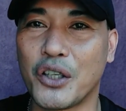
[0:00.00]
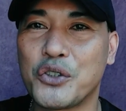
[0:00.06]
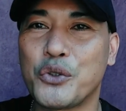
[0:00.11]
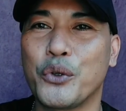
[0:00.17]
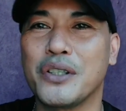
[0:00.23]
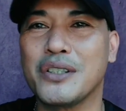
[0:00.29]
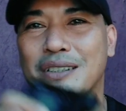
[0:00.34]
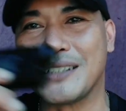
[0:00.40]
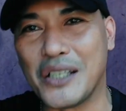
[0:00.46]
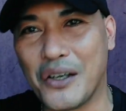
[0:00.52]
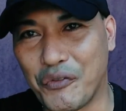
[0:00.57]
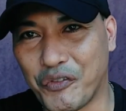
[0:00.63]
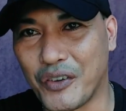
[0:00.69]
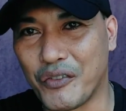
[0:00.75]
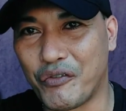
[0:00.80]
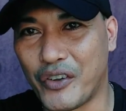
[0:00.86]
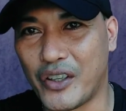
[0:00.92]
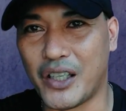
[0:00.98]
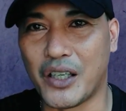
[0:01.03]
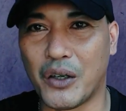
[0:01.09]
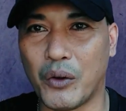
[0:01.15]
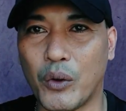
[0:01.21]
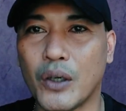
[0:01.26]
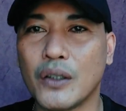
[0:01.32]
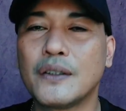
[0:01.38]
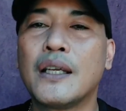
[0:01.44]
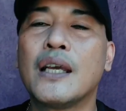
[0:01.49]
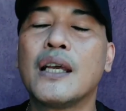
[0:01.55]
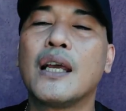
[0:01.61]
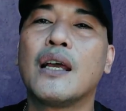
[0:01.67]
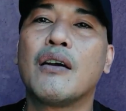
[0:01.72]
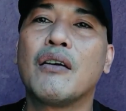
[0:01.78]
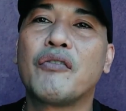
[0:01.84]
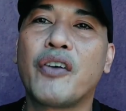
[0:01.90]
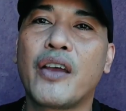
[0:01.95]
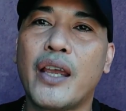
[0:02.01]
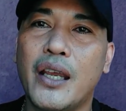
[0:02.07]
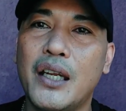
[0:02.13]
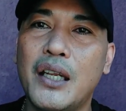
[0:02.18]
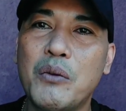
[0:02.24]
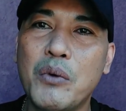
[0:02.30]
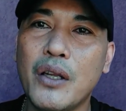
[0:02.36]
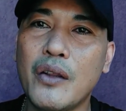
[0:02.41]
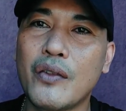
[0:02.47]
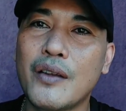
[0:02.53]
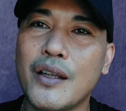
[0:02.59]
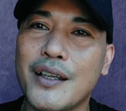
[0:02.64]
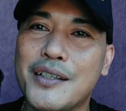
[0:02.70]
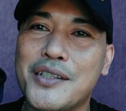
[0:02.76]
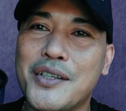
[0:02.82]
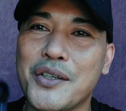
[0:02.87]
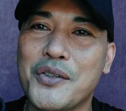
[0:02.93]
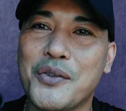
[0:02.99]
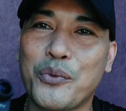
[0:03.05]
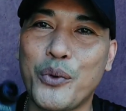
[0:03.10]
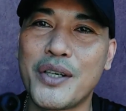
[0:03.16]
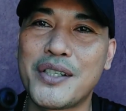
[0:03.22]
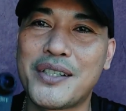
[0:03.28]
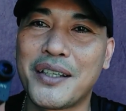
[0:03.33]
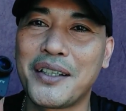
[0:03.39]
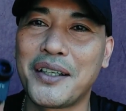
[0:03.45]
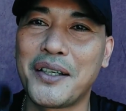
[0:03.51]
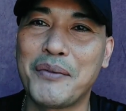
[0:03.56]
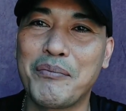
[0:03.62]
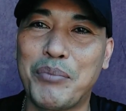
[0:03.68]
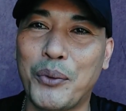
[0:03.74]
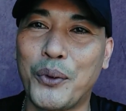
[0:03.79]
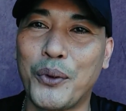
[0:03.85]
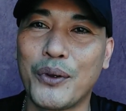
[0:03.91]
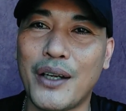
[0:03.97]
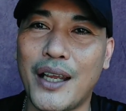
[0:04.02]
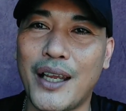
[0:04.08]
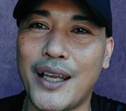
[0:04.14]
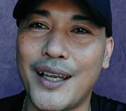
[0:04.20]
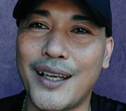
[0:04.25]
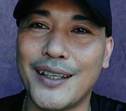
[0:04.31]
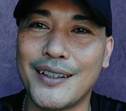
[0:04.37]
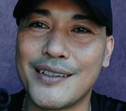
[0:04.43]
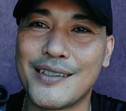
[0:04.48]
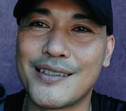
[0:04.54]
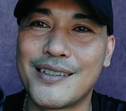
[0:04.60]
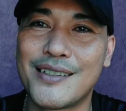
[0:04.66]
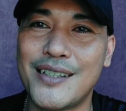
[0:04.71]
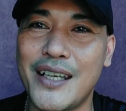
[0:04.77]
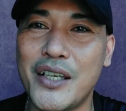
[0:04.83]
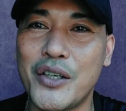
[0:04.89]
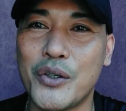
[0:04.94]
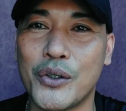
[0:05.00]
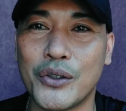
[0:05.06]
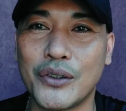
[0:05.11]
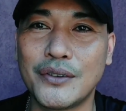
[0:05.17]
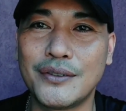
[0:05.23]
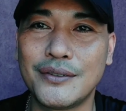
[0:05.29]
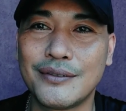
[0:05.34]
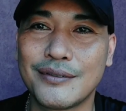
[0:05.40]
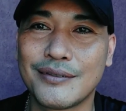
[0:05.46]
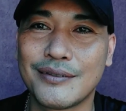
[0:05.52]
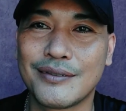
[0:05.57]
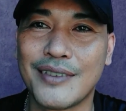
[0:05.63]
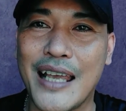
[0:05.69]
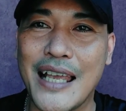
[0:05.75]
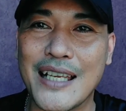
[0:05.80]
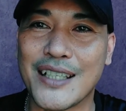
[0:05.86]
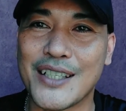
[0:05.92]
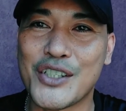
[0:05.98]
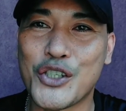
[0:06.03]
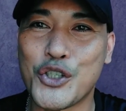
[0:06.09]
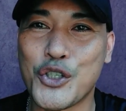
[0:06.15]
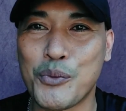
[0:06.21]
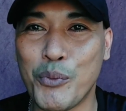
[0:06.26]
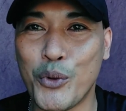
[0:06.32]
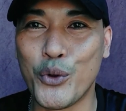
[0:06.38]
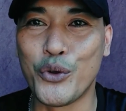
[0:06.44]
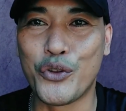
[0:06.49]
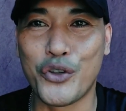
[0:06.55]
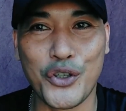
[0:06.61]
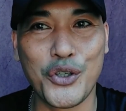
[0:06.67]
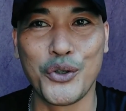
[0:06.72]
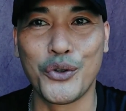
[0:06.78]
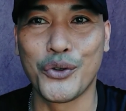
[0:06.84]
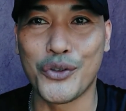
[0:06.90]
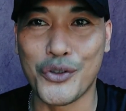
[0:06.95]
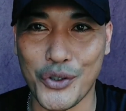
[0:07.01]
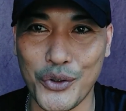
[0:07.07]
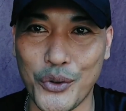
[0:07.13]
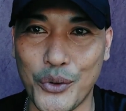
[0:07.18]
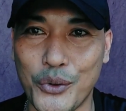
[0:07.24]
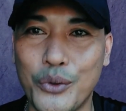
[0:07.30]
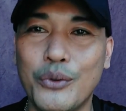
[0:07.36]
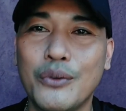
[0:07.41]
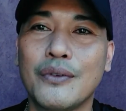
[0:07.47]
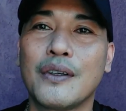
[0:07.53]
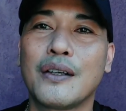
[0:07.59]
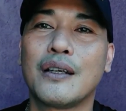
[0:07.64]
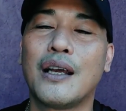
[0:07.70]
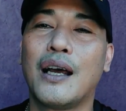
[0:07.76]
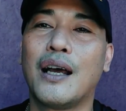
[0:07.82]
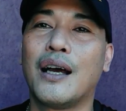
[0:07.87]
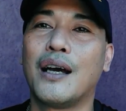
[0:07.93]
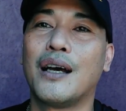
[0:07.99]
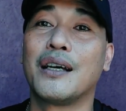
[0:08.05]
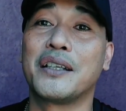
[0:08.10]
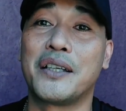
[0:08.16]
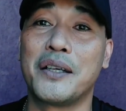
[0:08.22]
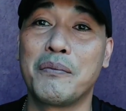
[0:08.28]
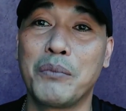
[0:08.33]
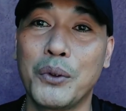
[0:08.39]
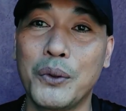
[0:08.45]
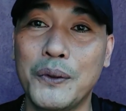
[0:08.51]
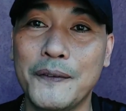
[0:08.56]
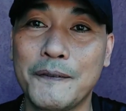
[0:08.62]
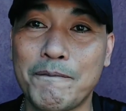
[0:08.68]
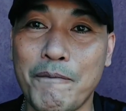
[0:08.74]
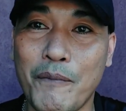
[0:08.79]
do a different video on, for anyone that's just recently bought a Xeon Smooth Q2 gimbal,